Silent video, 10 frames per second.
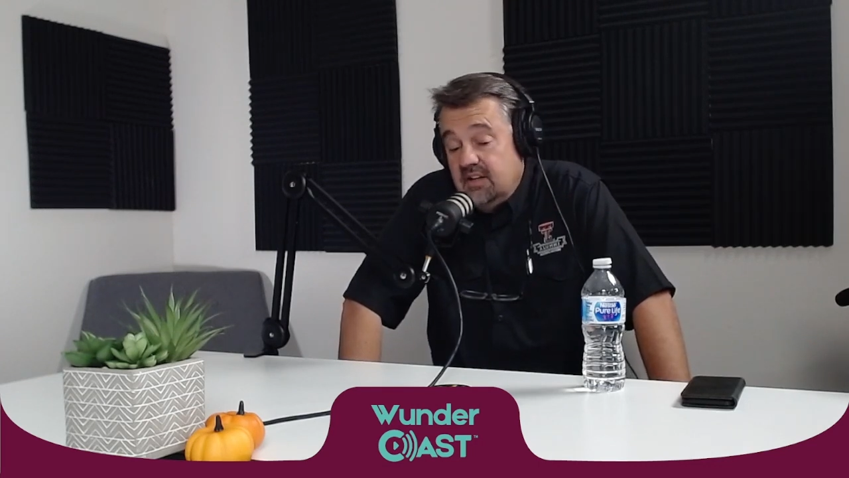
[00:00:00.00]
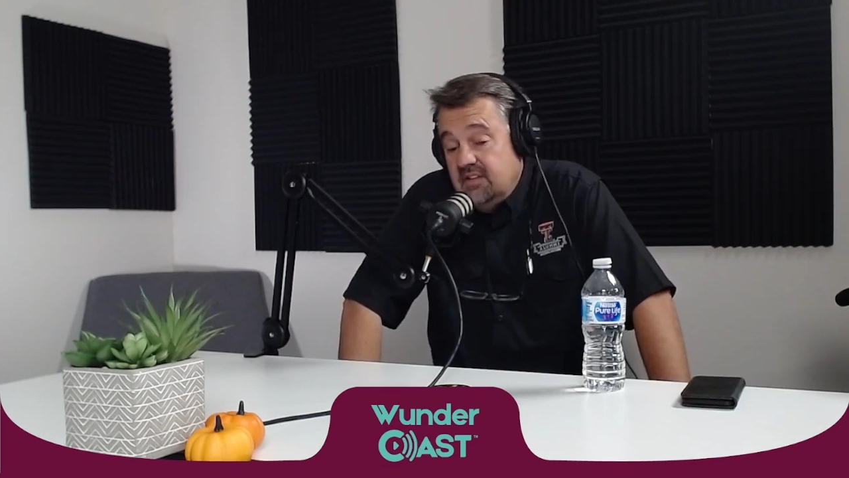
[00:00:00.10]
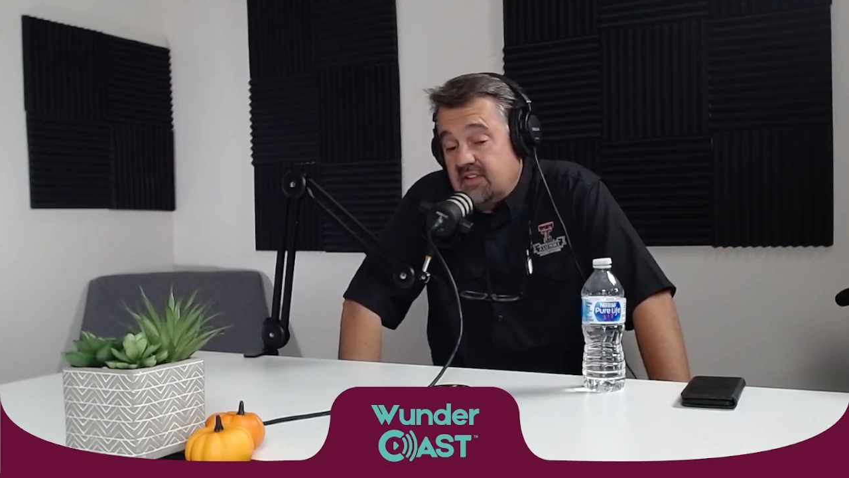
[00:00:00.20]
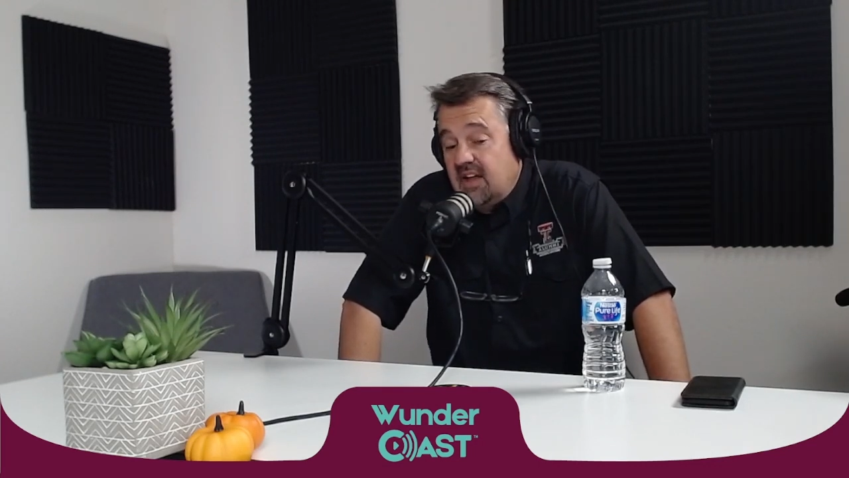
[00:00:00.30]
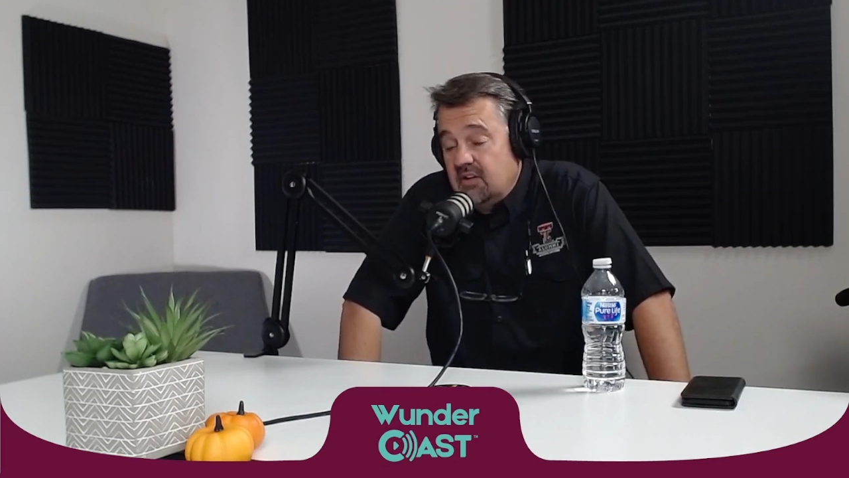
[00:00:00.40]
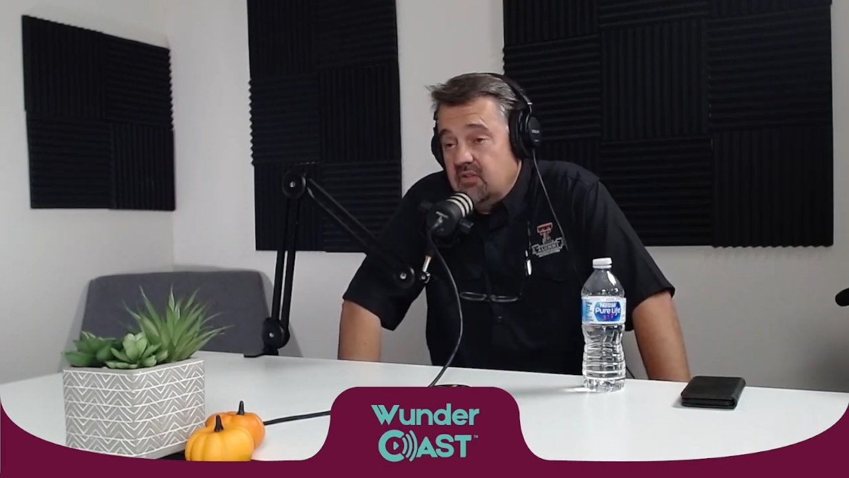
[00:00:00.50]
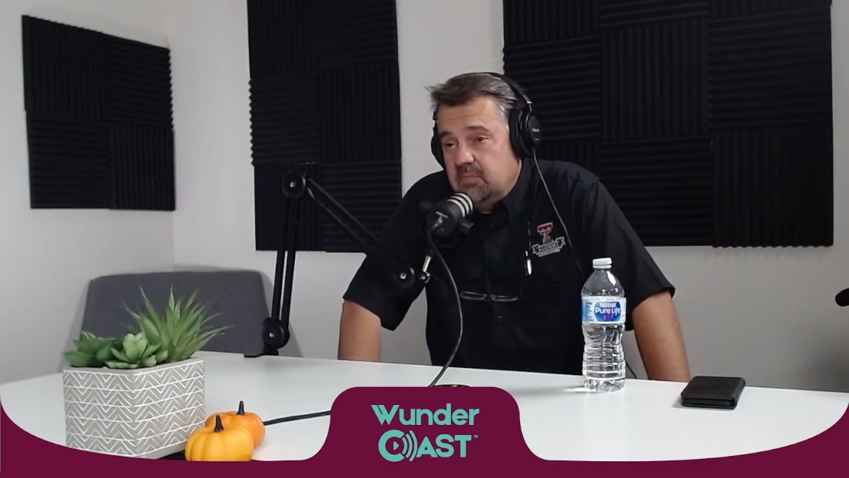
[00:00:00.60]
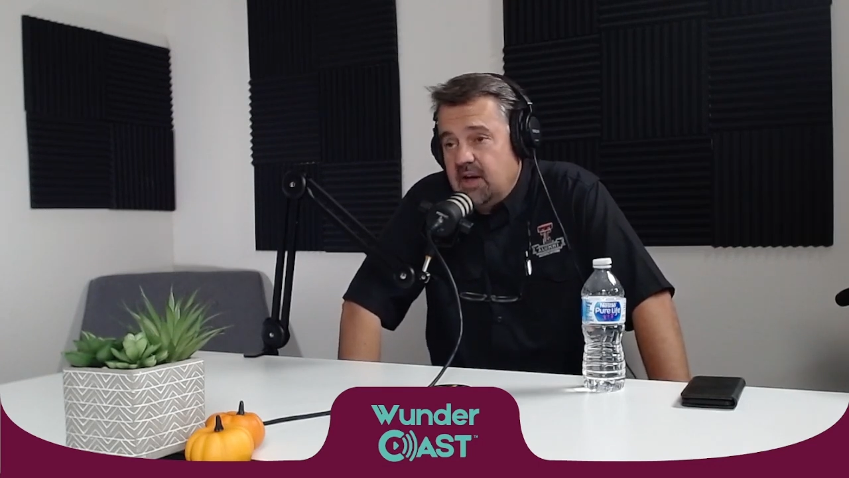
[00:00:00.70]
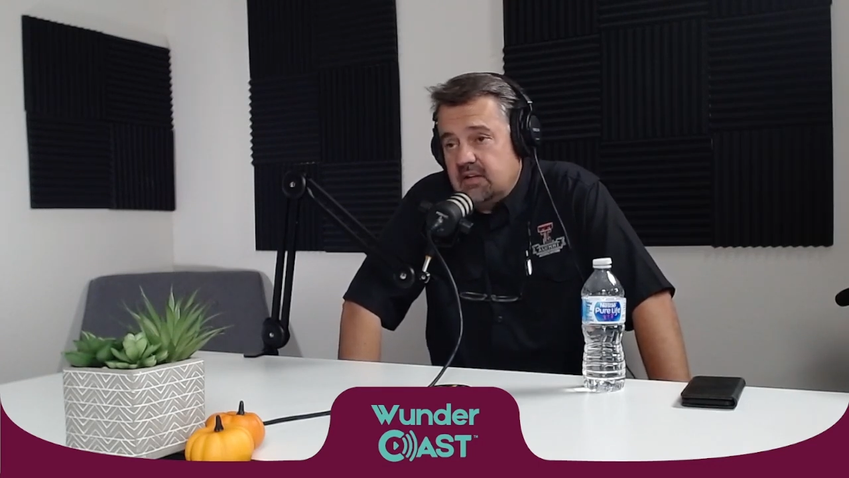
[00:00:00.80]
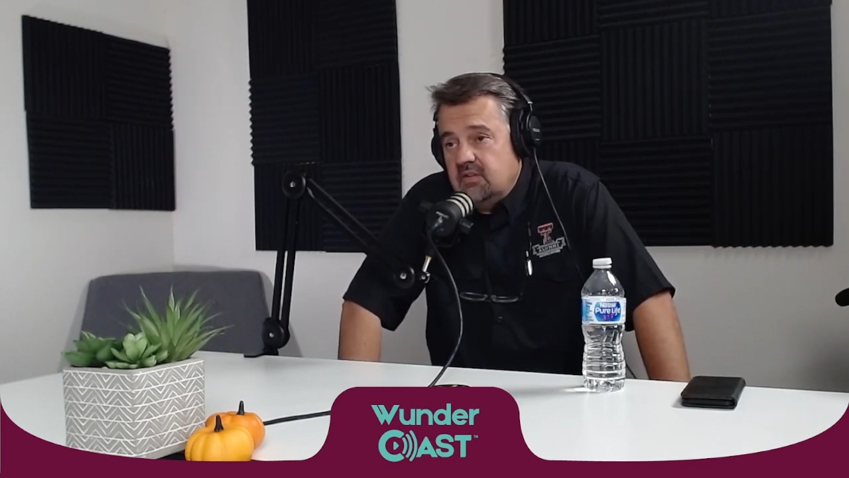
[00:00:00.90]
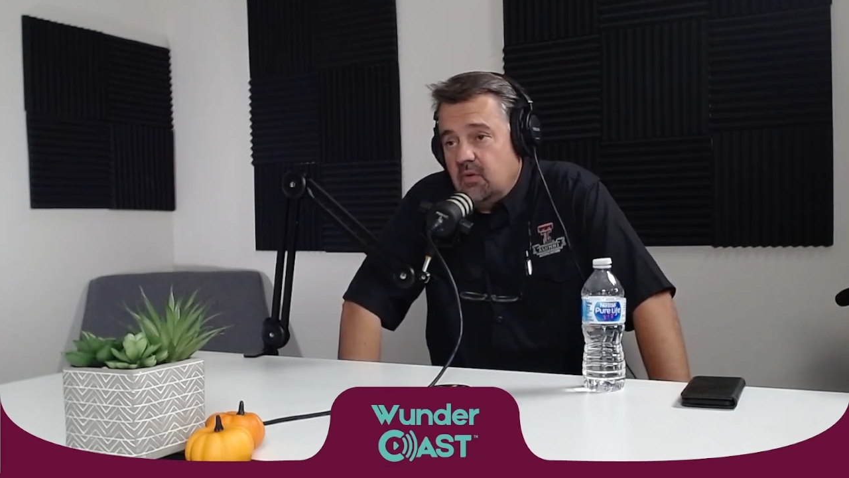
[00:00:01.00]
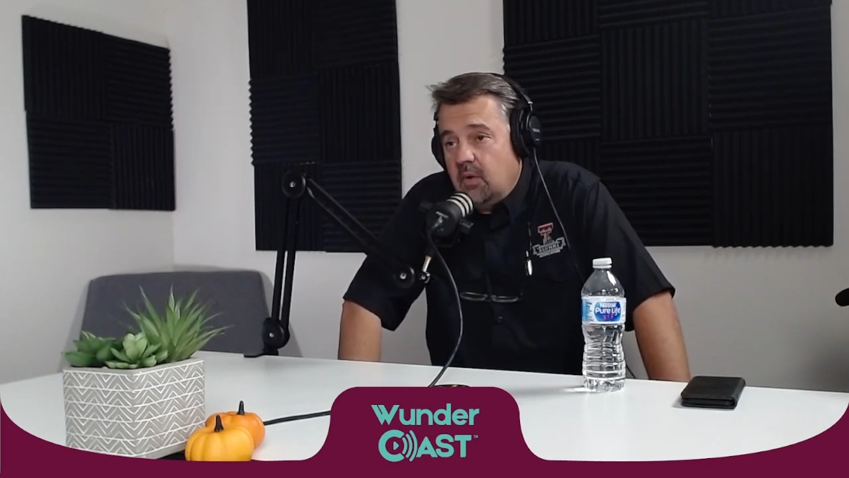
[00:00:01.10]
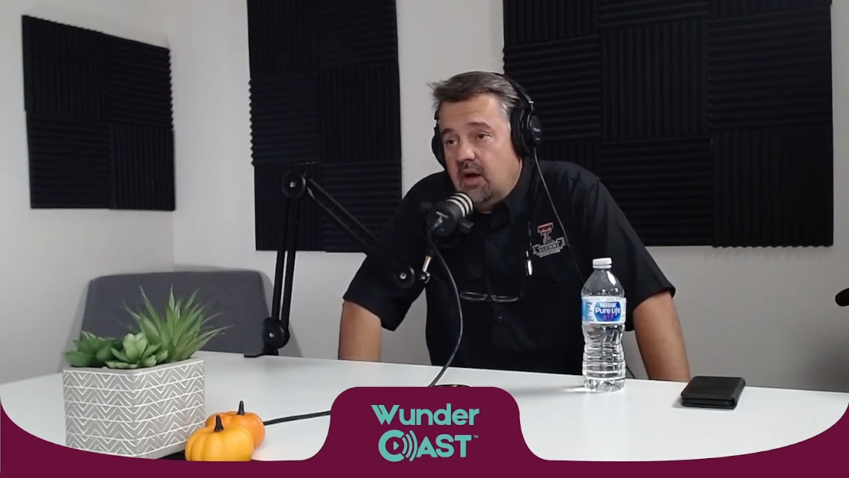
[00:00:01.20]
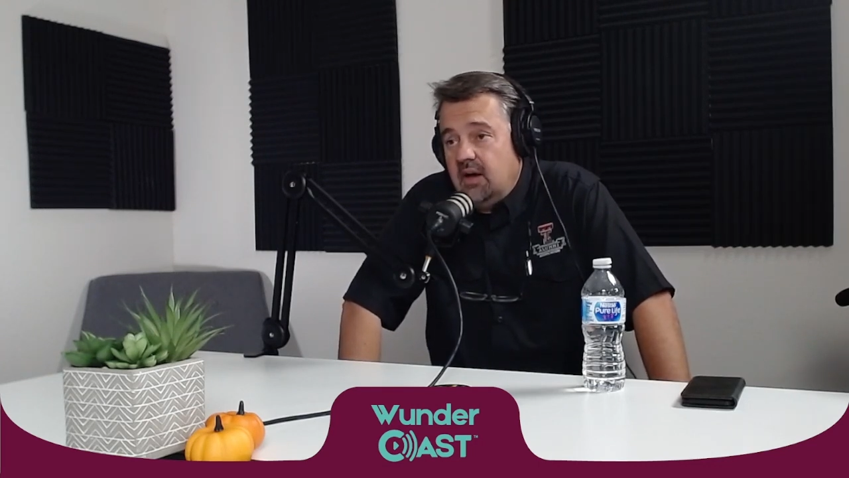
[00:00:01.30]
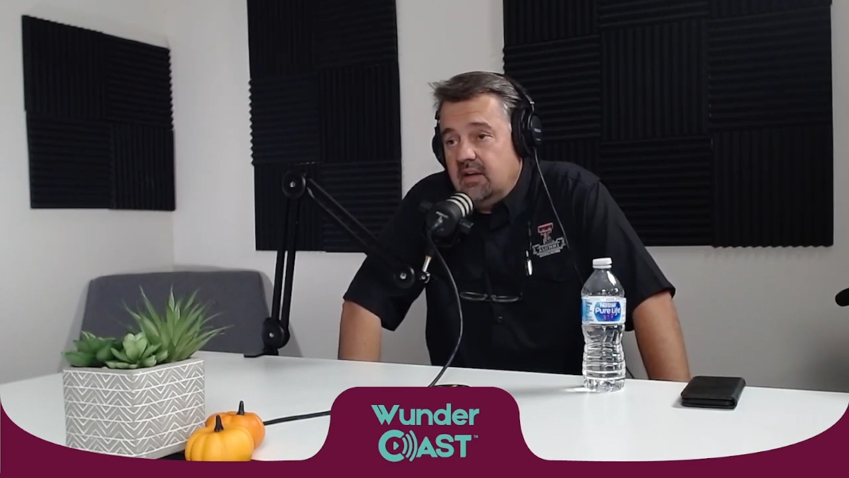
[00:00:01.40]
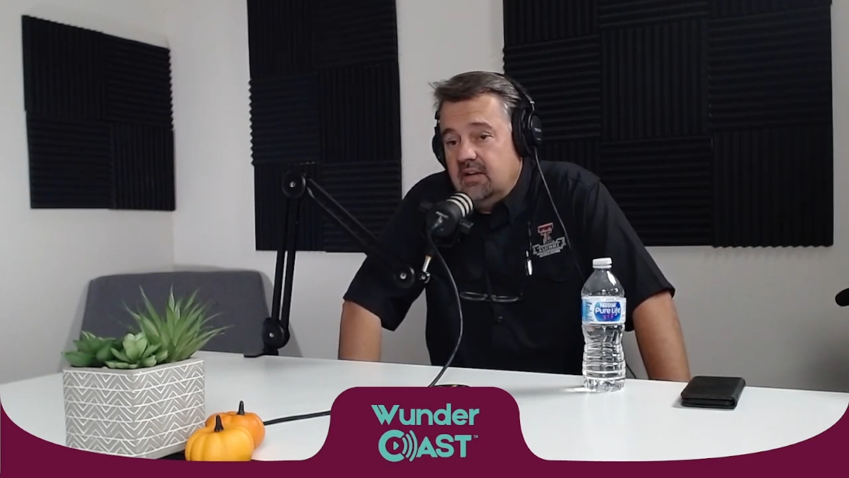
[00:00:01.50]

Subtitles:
And this kind of goes back to the why.